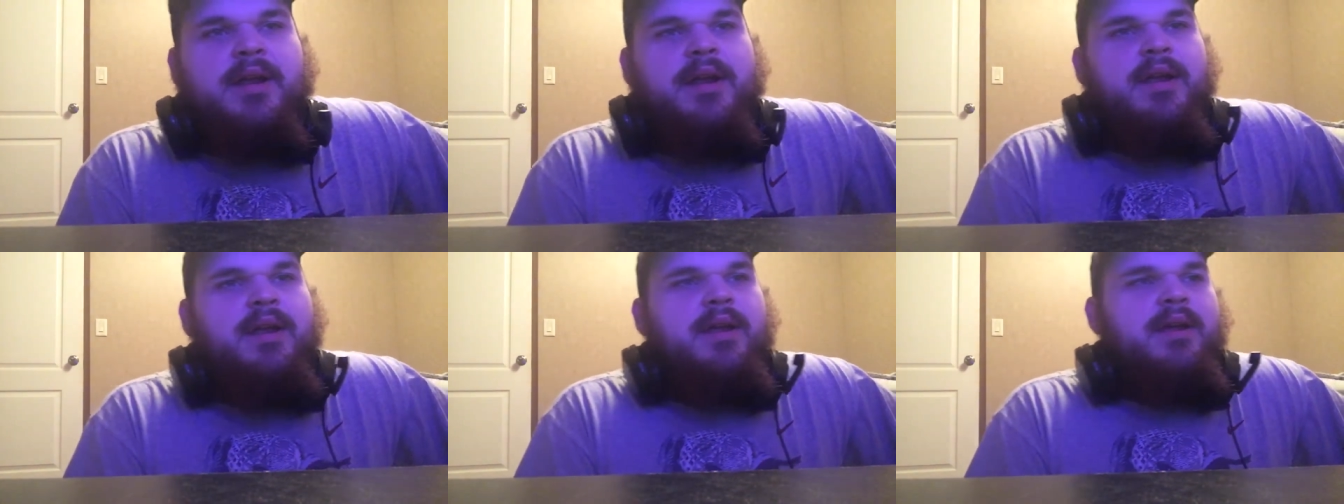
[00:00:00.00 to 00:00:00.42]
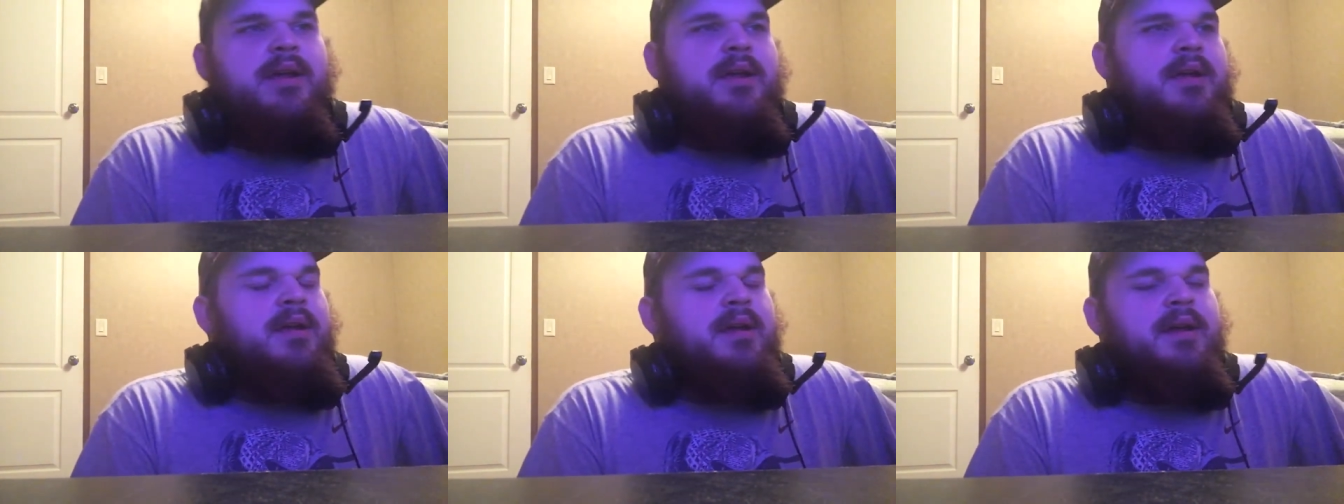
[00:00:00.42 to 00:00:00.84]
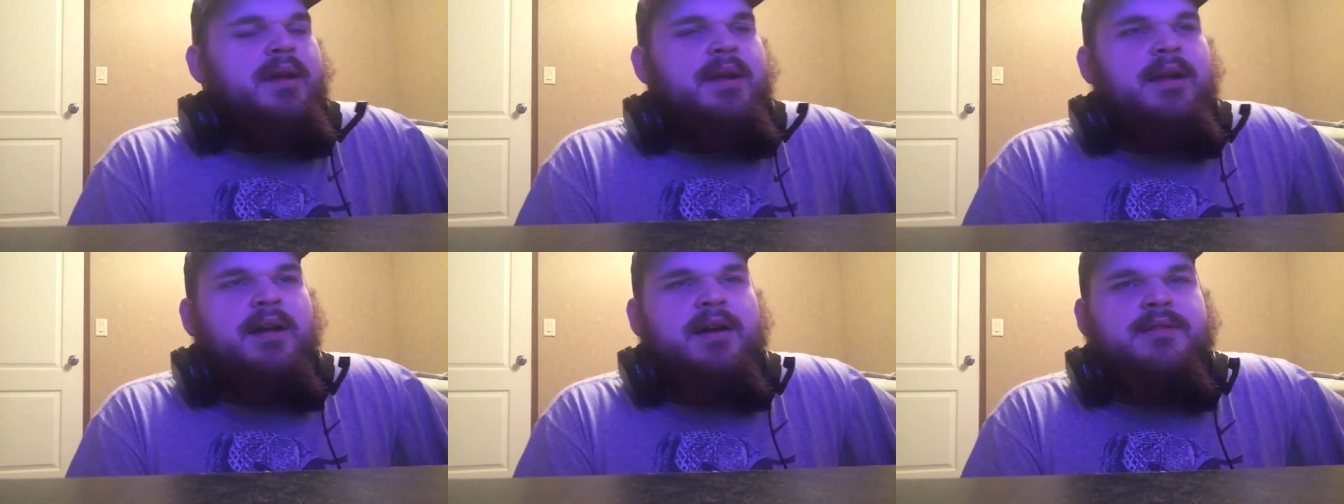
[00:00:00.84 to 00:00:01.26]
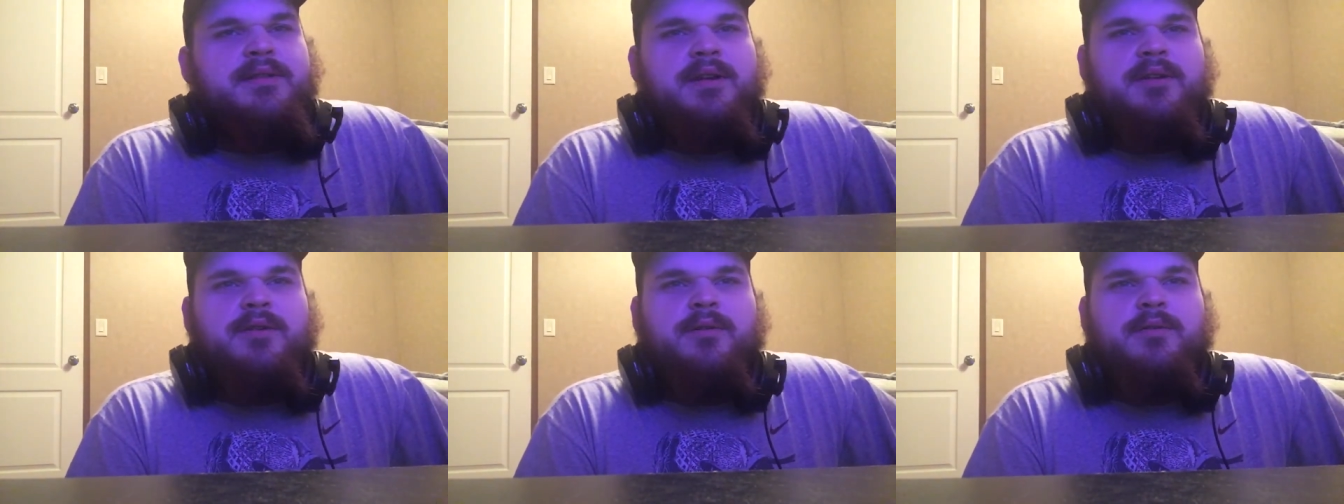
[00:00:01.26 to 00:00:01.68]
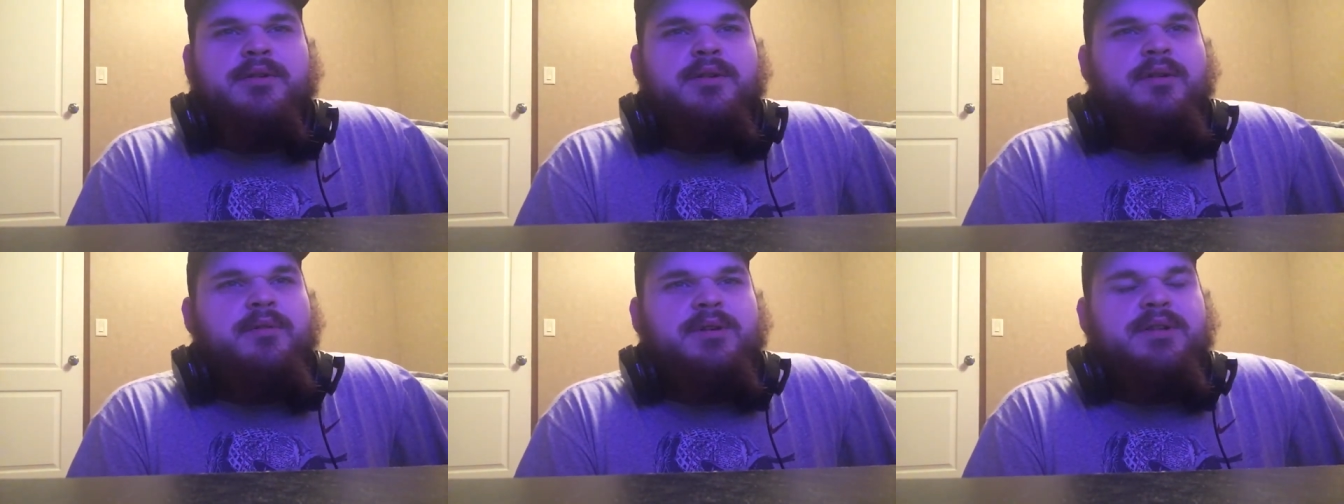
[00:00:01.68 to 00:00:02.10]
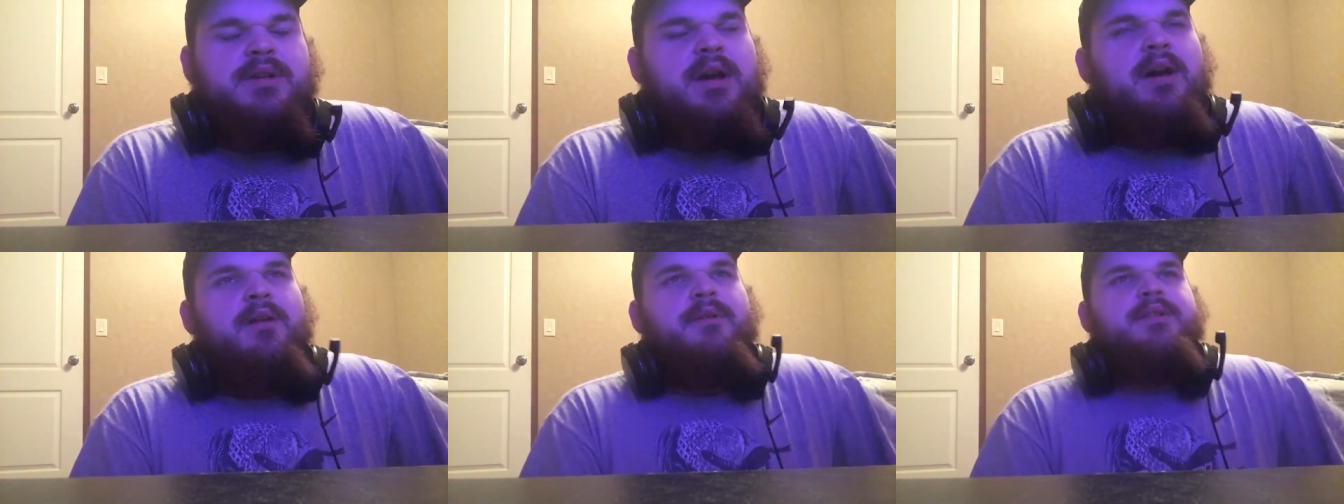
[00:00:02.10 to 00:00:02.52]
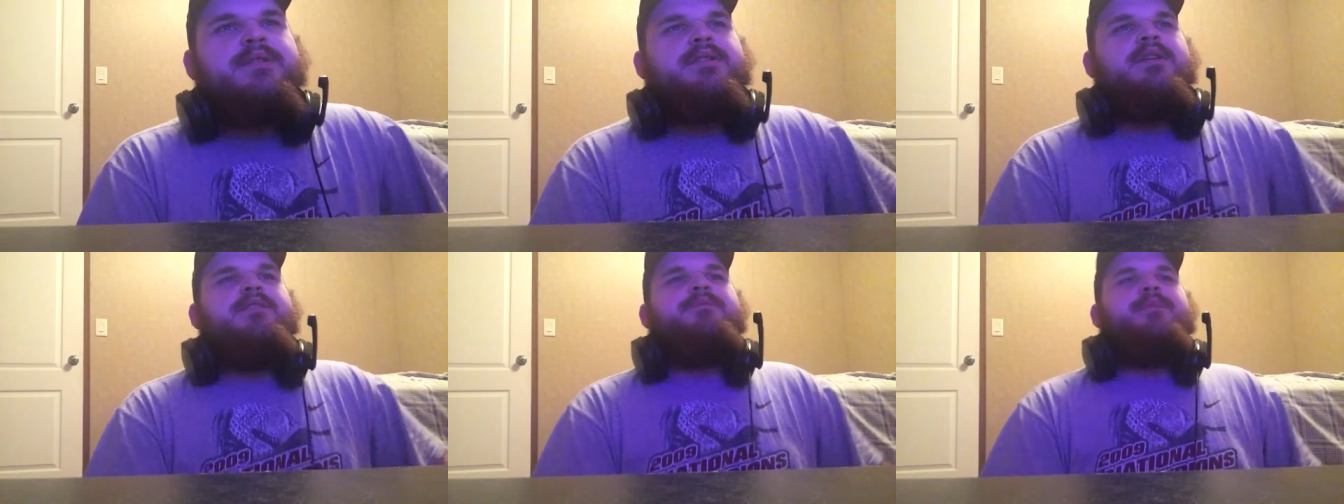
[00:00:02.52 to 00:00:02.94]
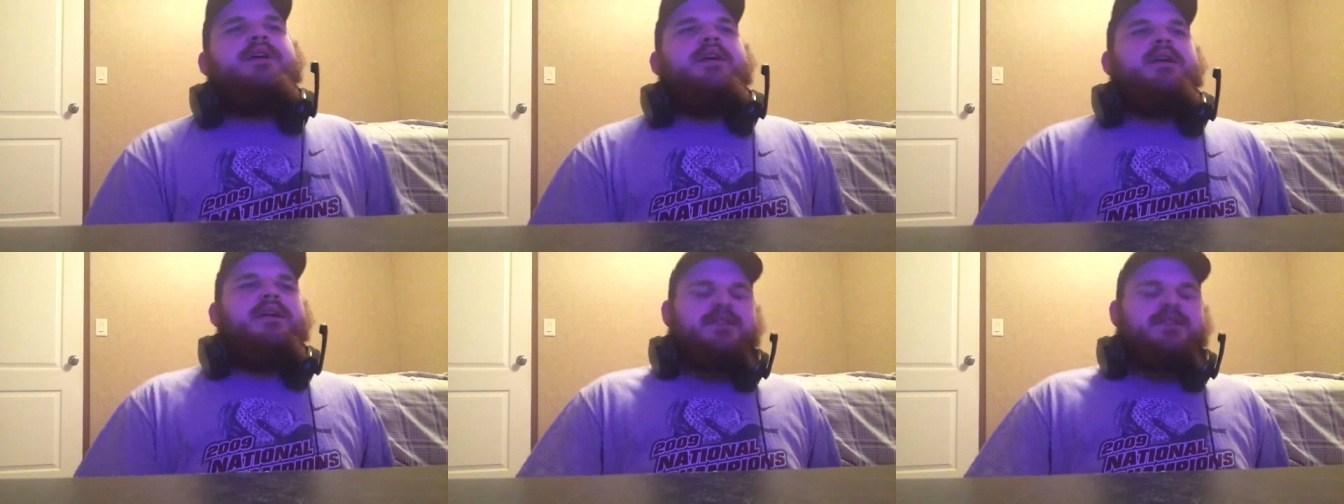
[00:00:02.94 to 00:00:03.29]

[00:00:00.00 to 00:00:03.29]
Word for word: He, he, he loves the Lord, you know, just all this stuff, man.